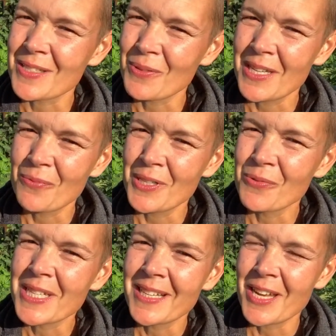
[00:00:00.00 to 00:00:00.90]
We
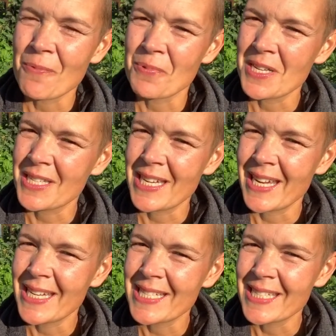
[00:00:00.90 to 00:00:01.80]
really
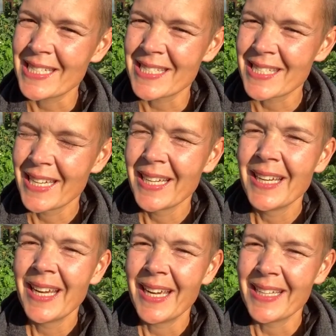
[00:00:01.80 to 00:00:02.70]
appreciate it.
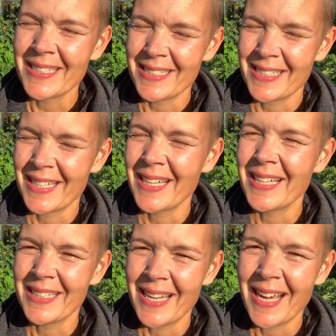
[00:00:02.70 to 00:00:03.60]
And
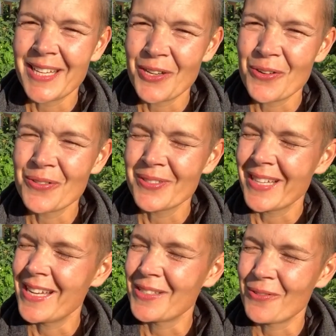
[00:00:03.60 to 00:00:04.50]
I know
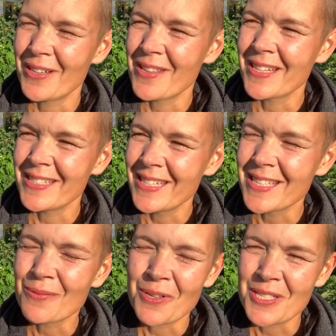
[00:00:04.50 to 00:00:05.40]
as well that Nin
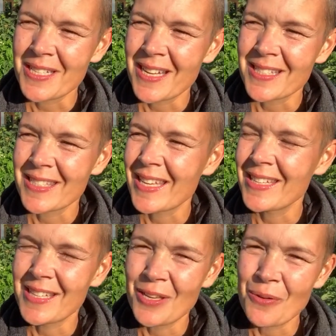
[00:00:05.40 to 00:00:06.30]
is watching and
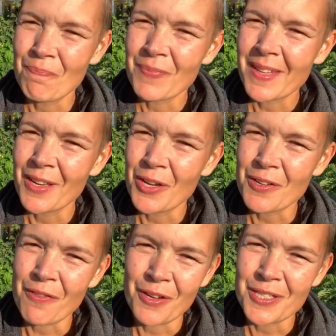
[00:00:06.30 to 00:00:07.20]
sending you a lot
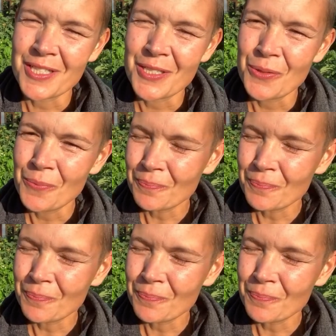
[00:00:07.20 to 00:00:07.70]
of thoughts too.